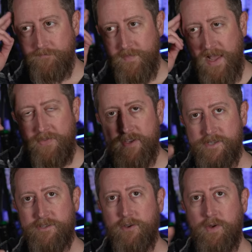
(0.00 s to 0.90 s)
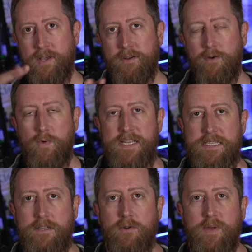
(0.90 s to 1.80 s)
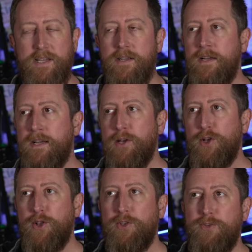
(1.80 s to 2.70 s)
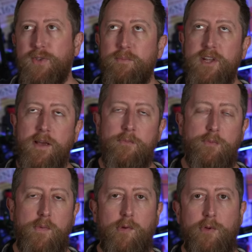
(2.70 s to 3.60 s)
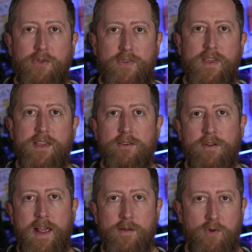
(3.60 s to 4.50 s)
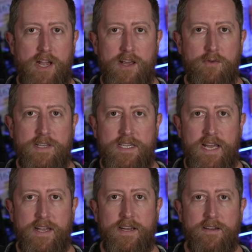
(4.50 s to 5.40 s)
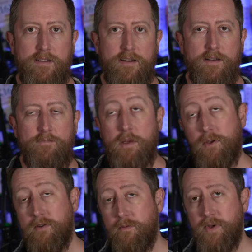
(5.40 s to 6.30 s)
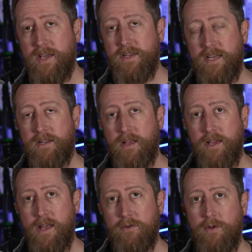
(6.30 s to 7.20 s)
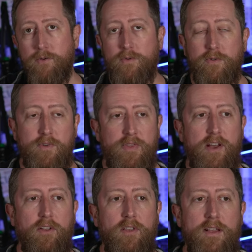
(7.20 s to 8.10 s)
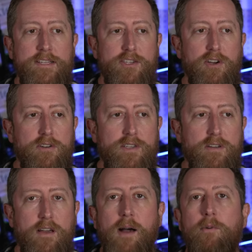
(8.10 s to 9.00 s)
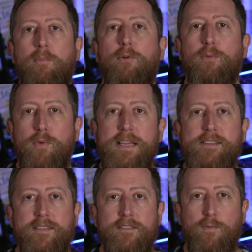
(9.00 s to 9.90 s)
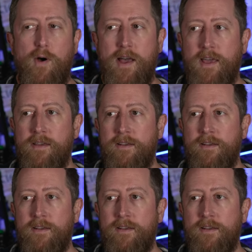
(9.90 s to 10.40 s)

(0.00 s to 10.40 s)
and this is going into the weeds a little bit. Sometimes people will see your ham radio antenna. Uh, maybe you have a big antenna like I do on the roof, and they'll start to come up with reasons why